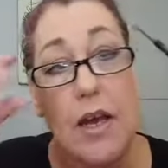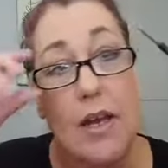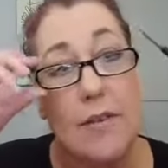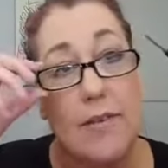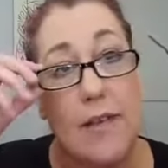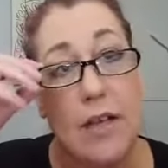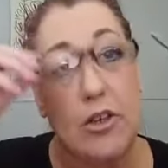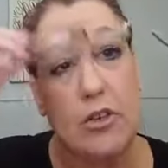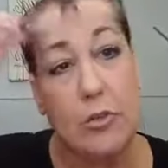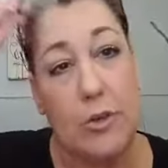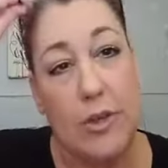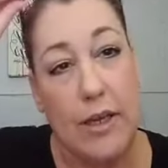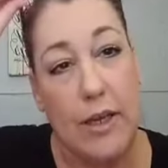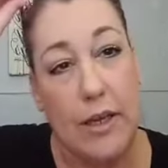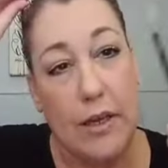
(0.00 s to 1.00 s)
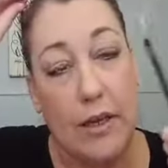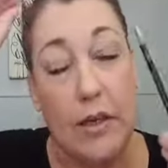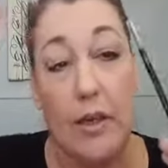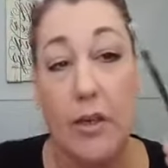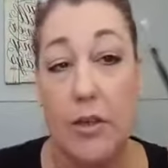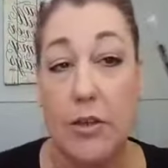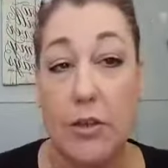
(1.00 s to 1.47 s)
essentially
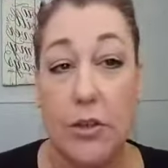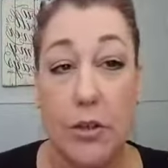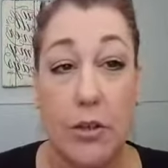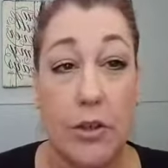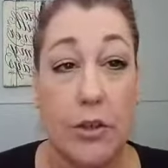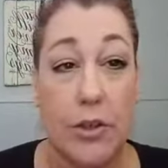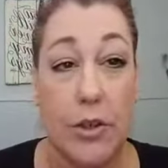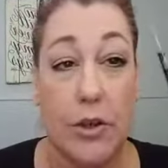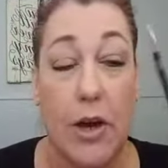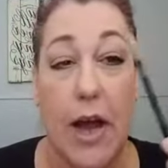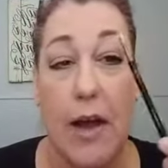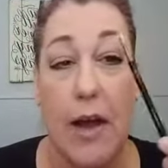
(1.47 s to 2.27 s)
your